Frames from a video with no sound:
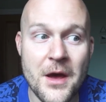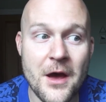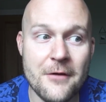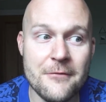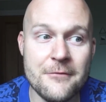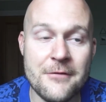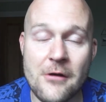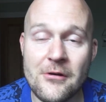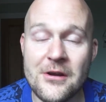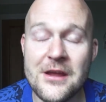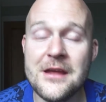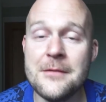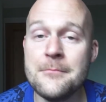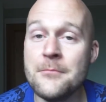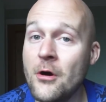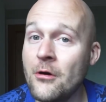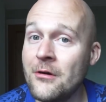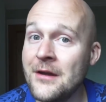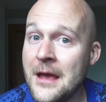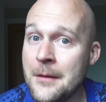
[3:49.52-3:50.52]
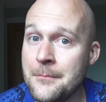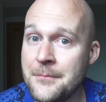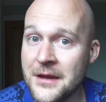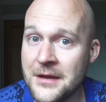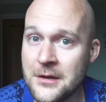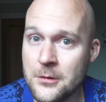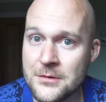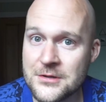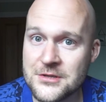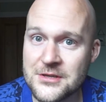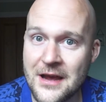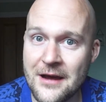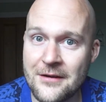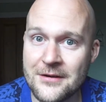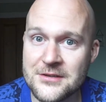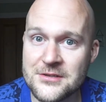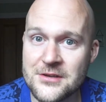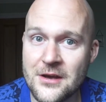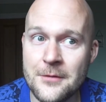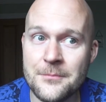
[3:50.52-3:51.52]
very morally ambiguous
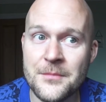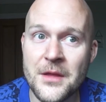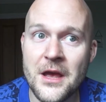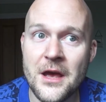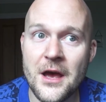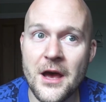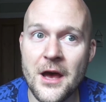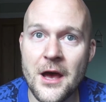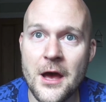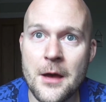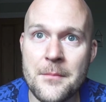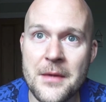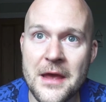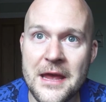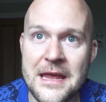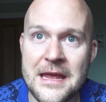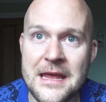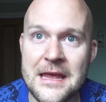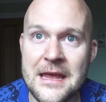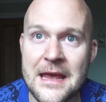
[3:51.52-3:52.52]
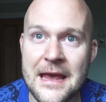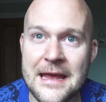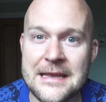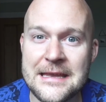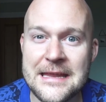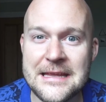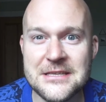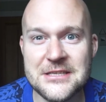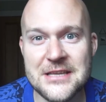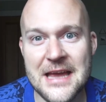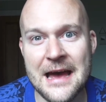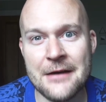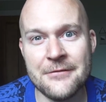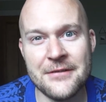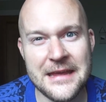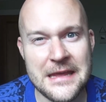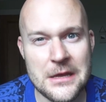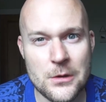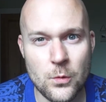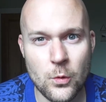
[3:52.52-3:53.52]
character. He needs to have
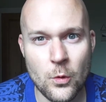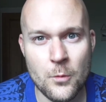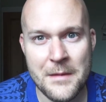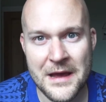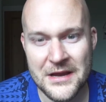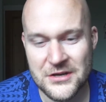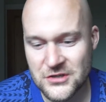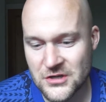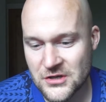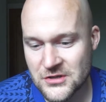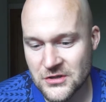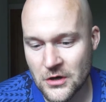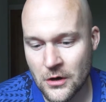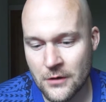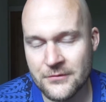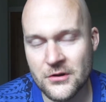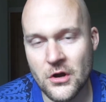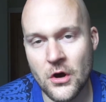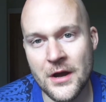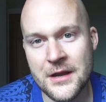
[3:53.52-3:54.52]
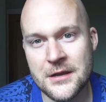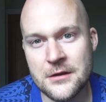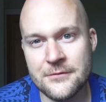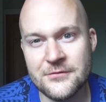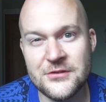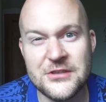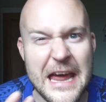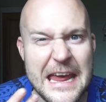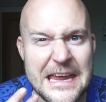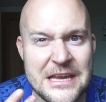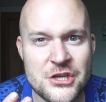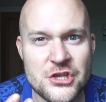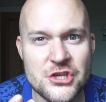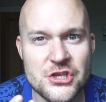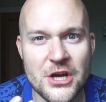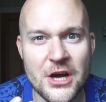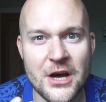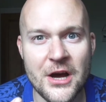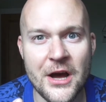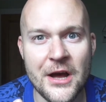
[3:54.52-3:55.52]
equal measures of kind of
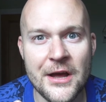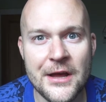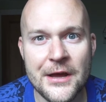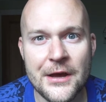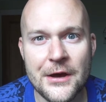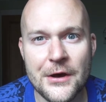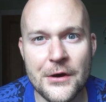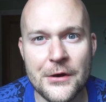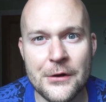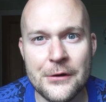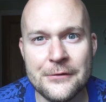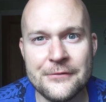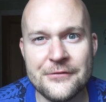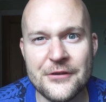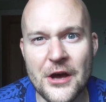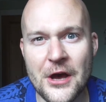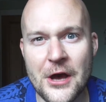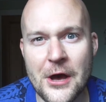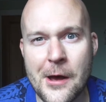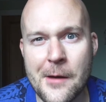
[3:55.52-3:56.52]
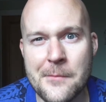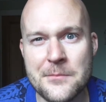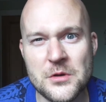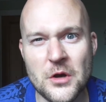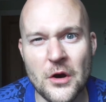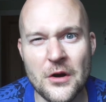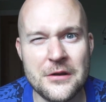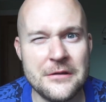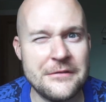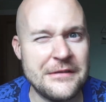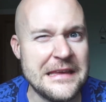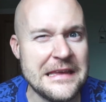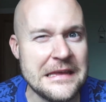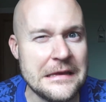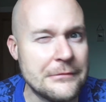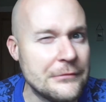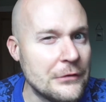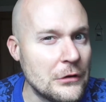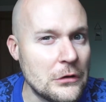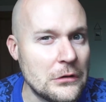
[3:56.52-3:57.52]
danger, of kind of
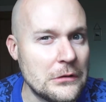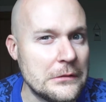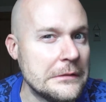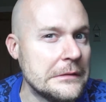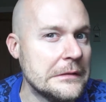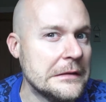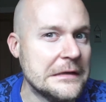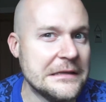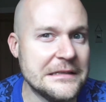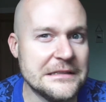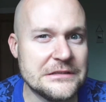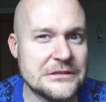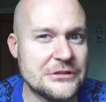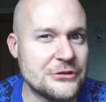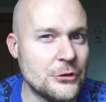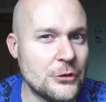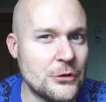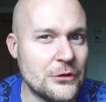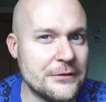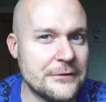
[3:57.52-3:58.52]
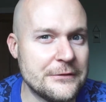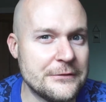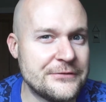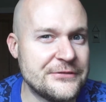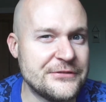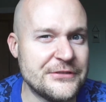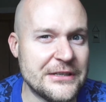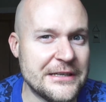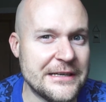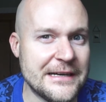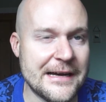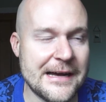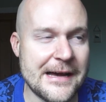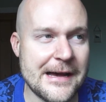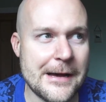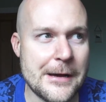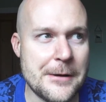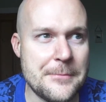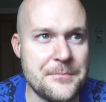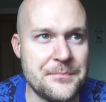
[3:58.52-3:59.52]
evil, sort
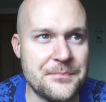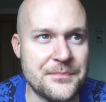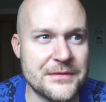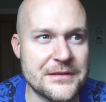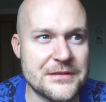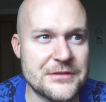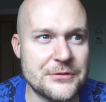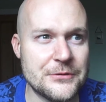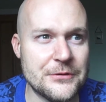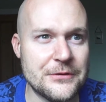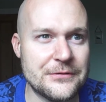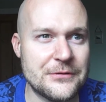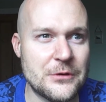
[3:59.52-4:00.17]
of